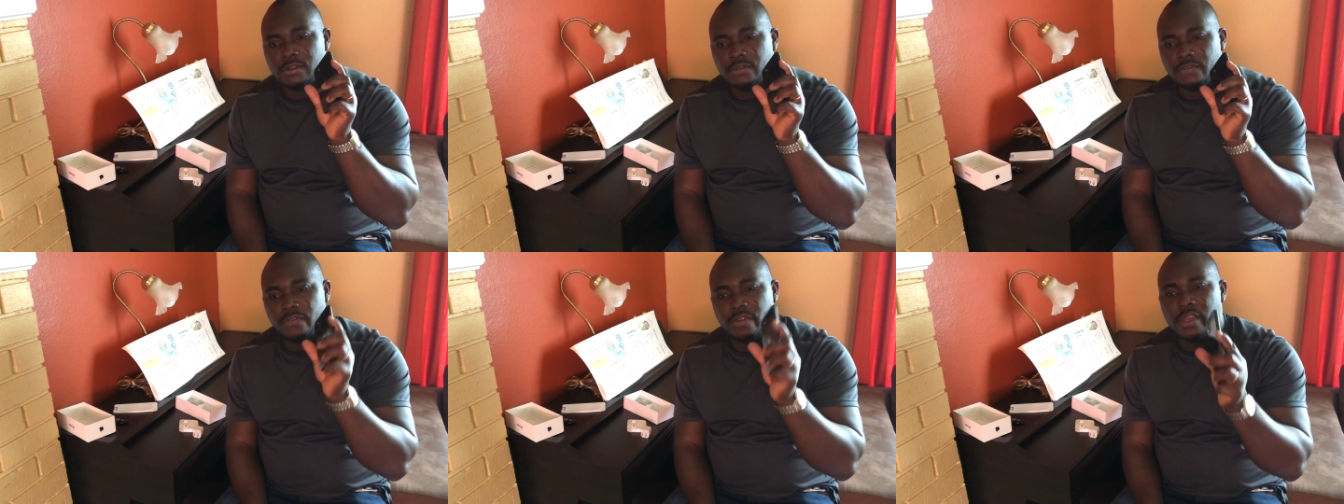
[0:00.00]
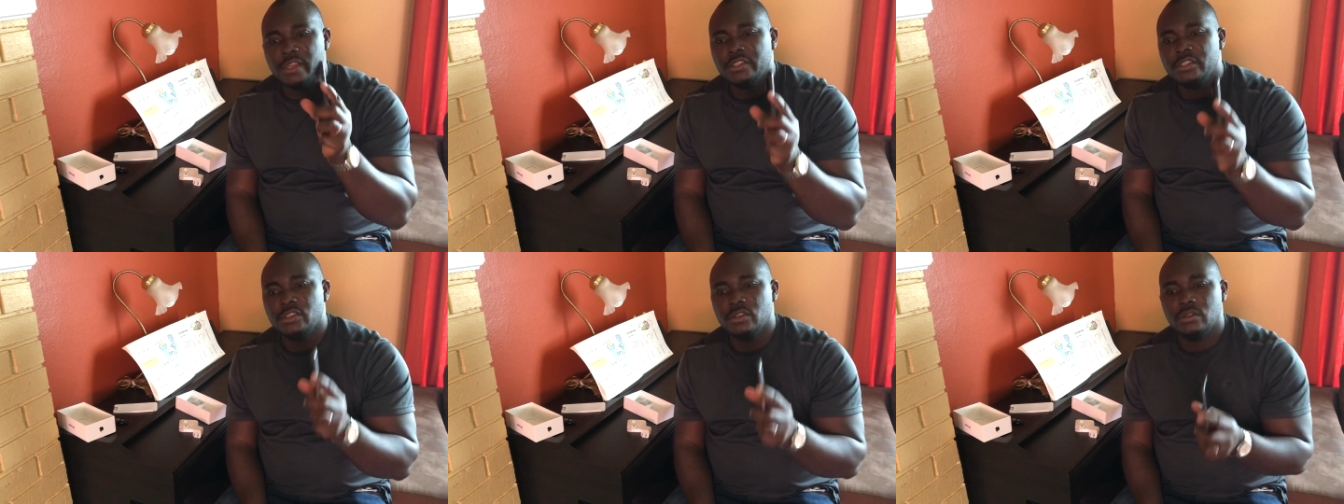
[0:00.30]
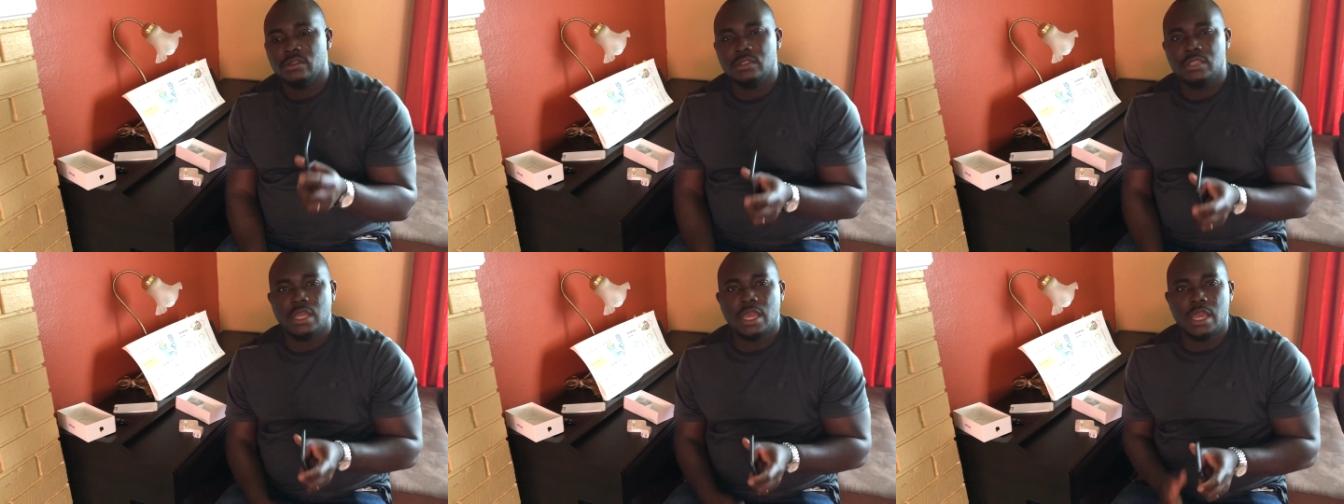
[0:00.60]

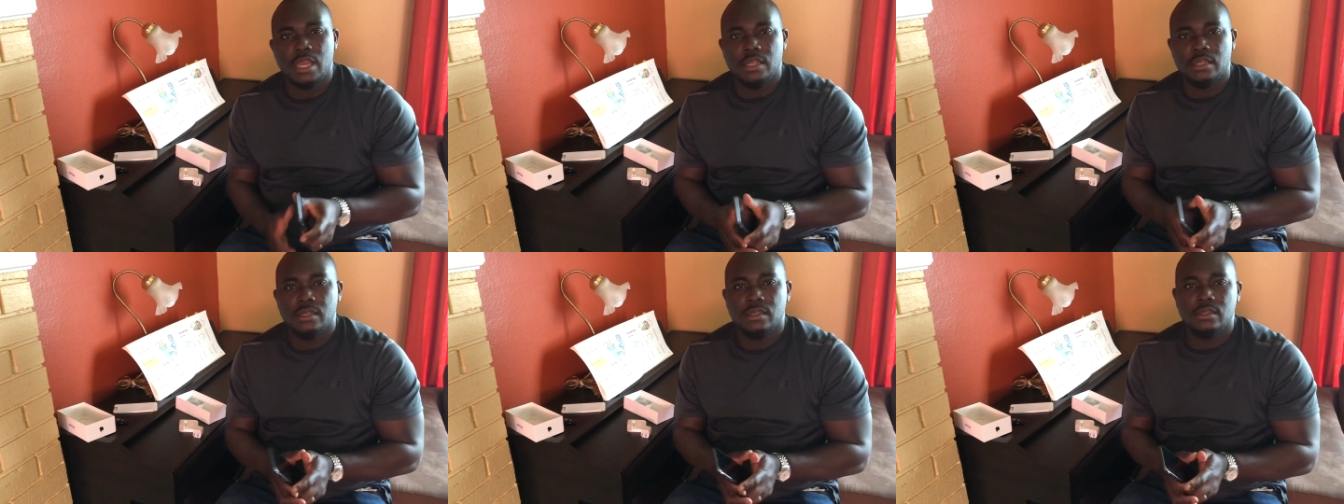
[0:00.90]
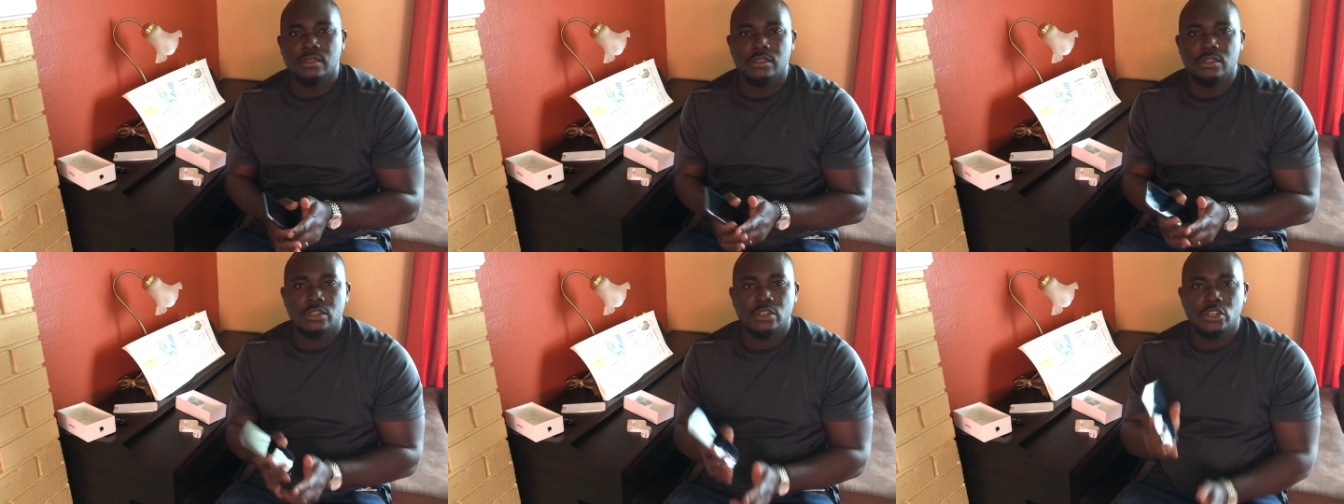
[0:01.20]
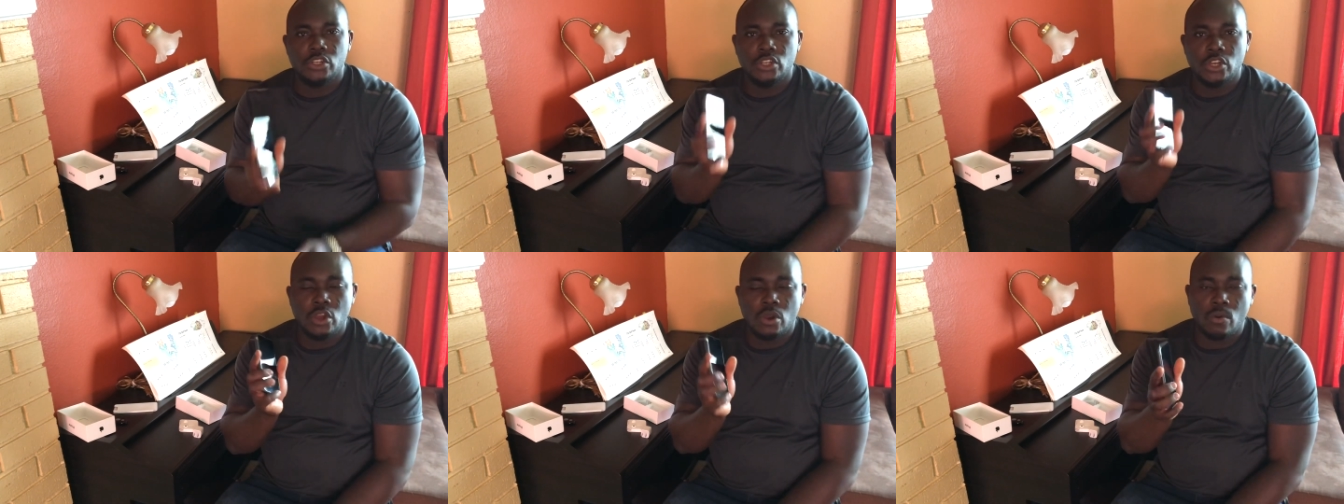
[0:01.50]
videos and
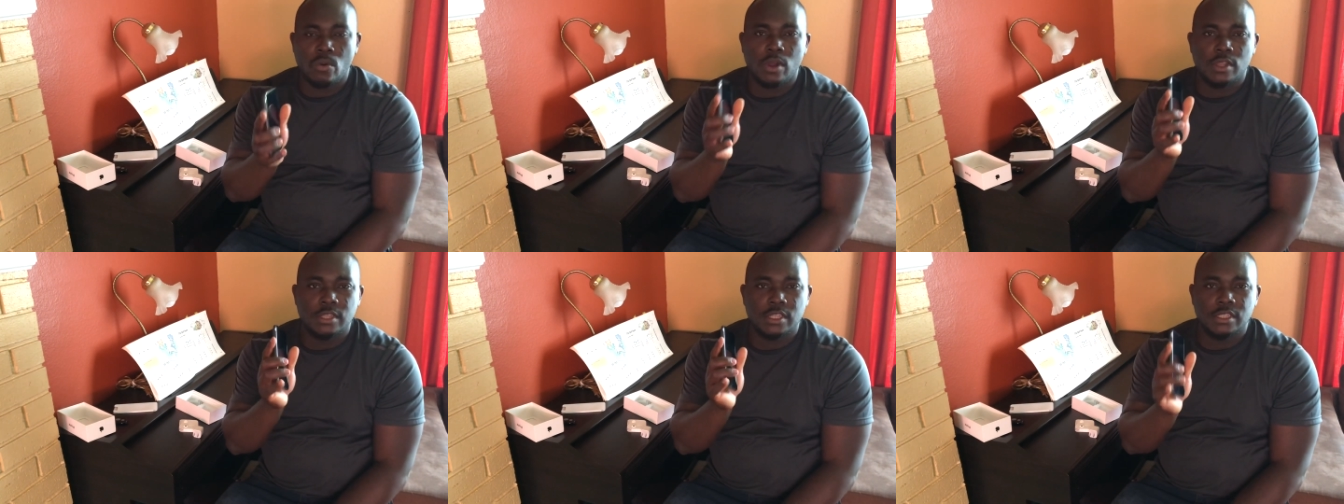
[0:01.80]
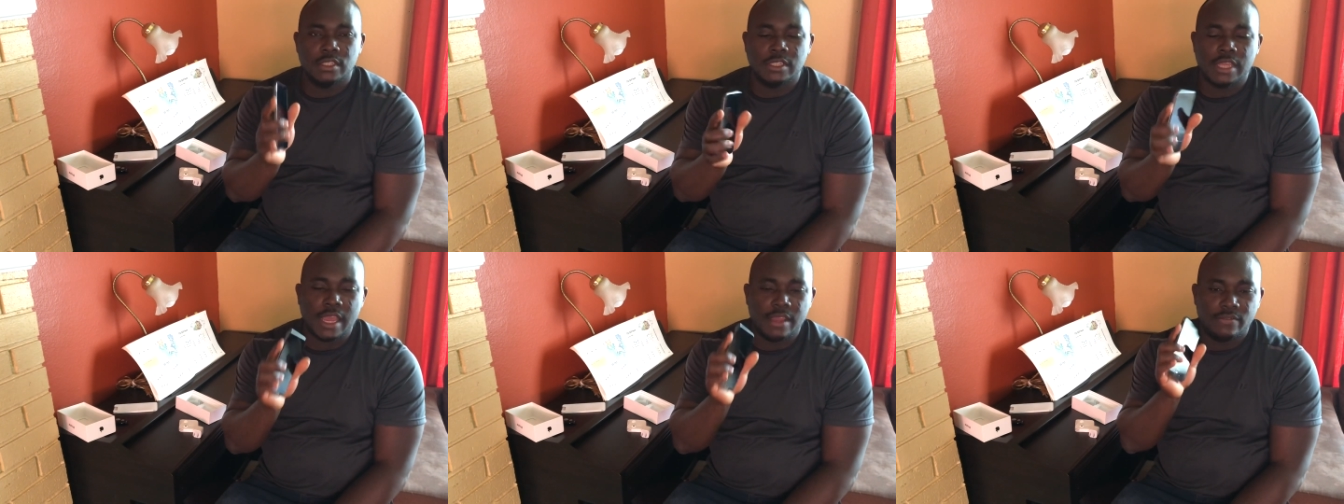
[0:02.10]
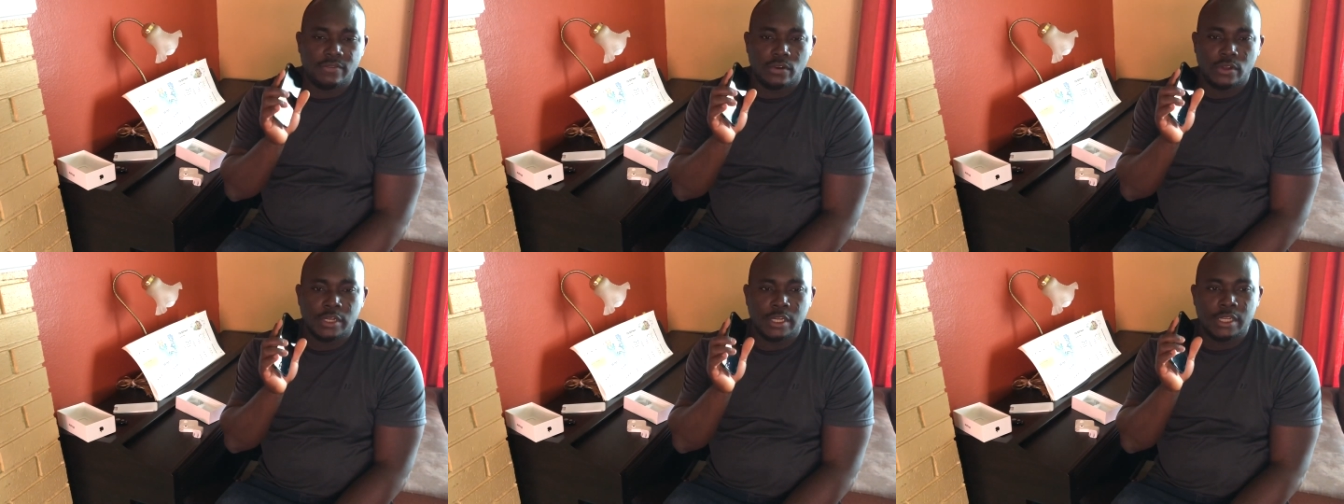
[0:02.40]
know what this
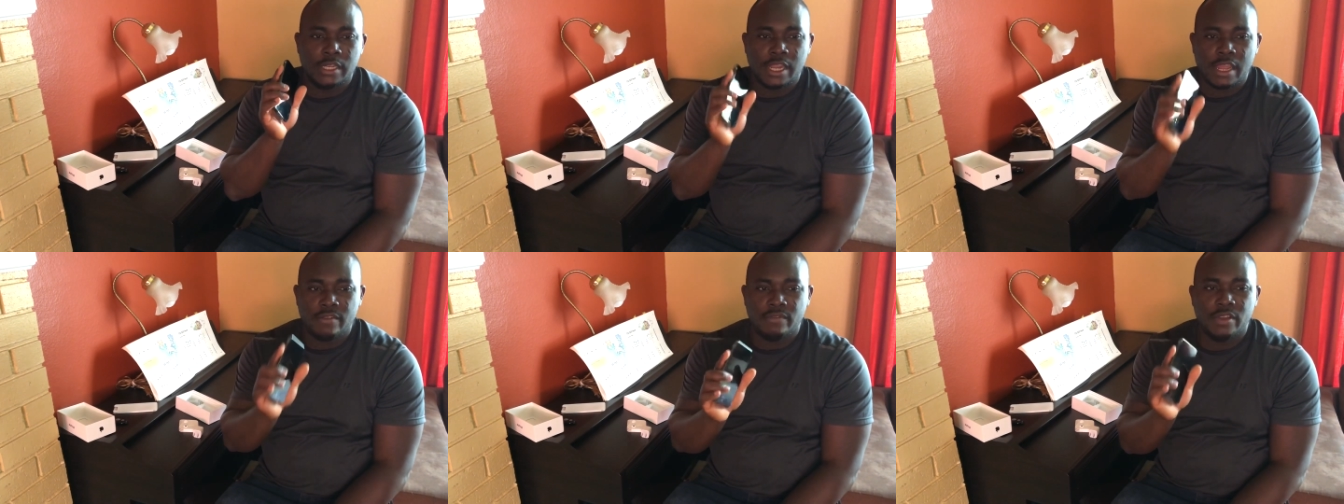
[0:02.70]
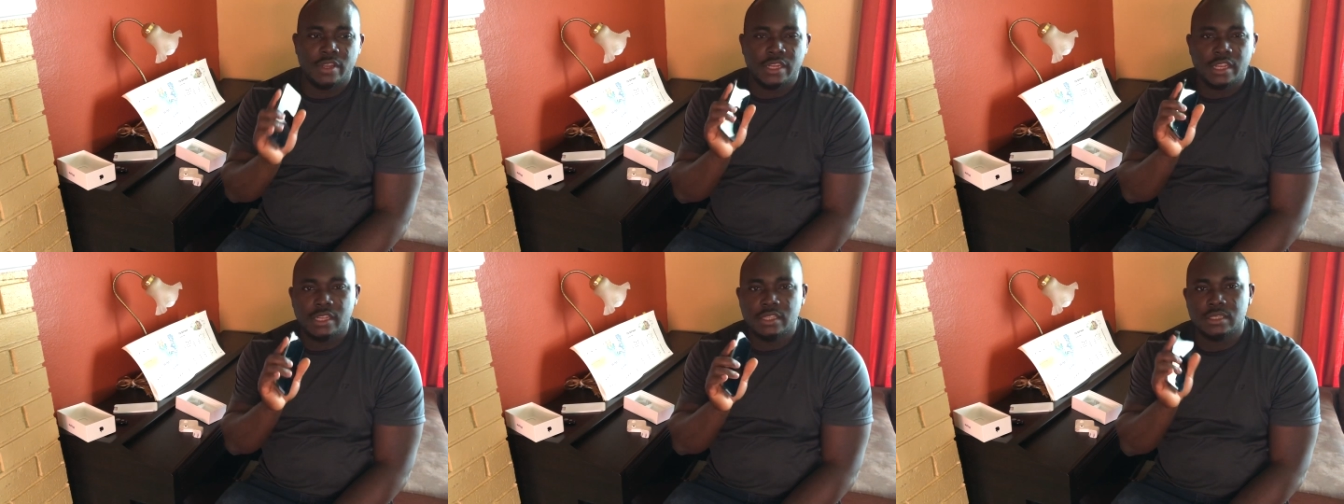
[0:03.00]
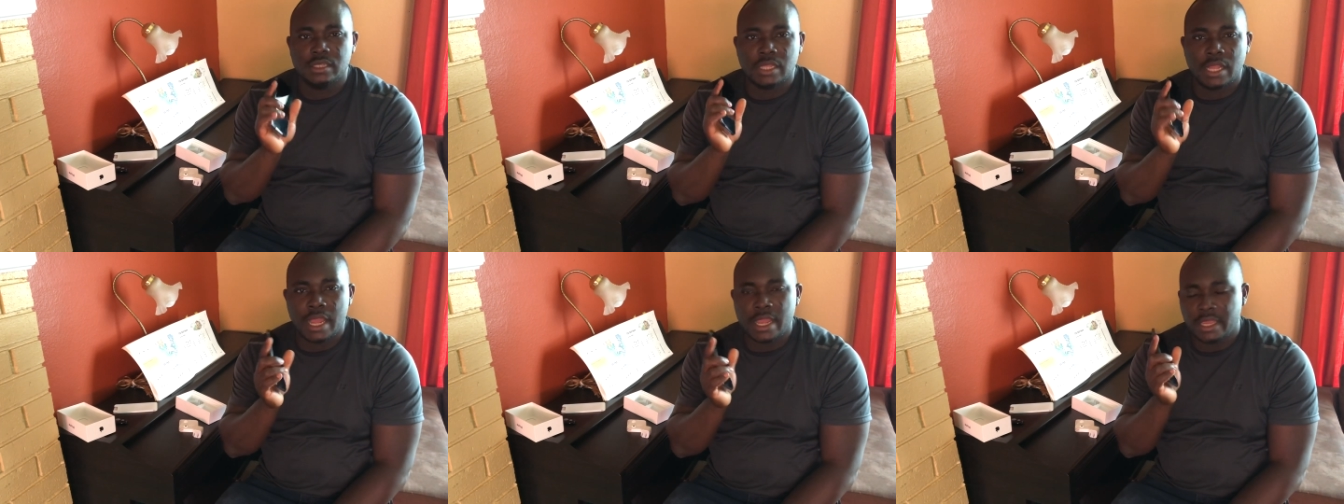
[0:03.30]
iPhone 11
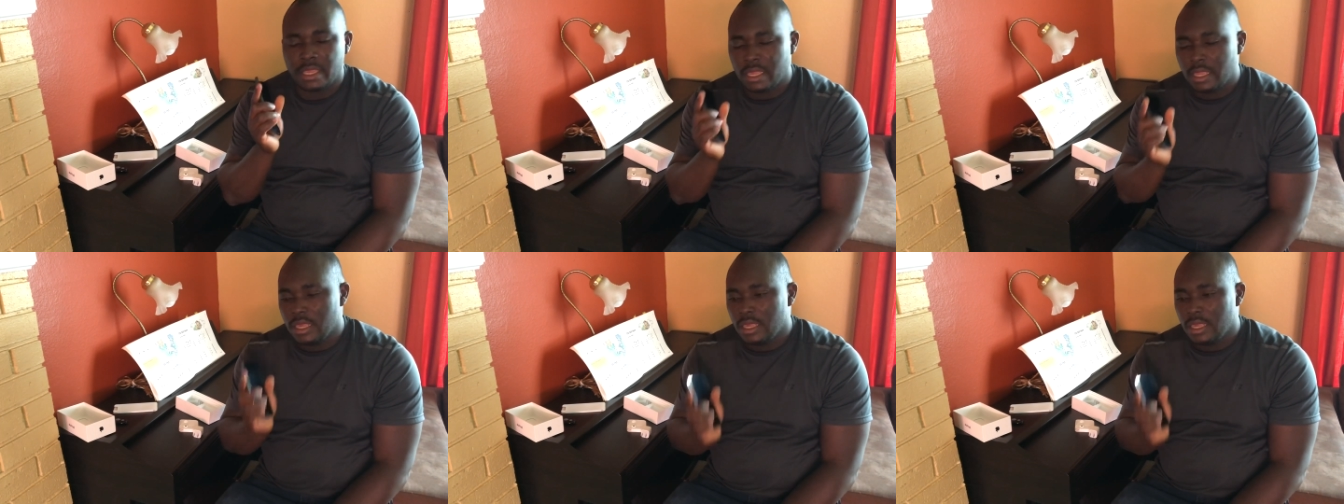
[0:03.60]
is like.